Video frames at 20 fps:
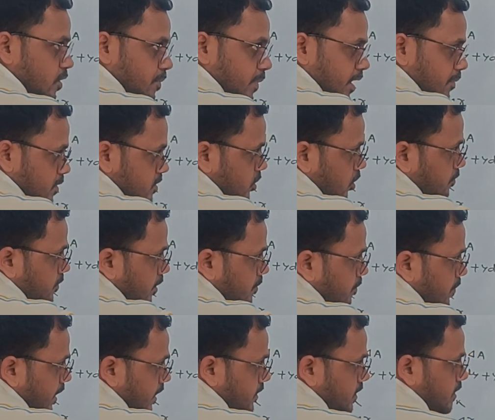of curvature of the
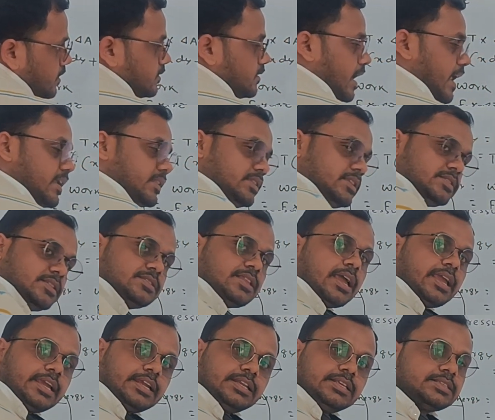breadth, and this is
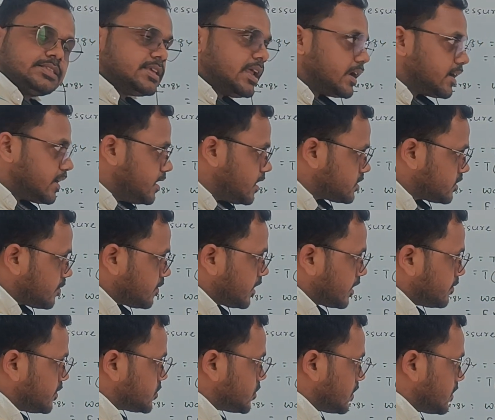the initial radius of
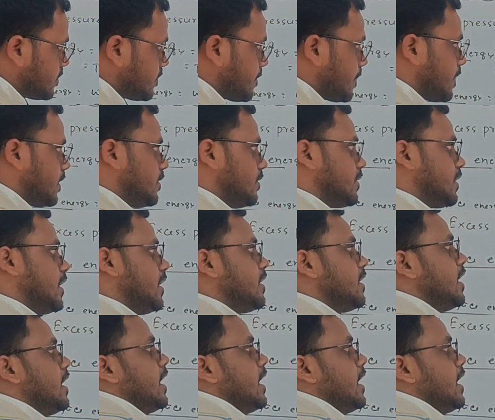curvature. Okay,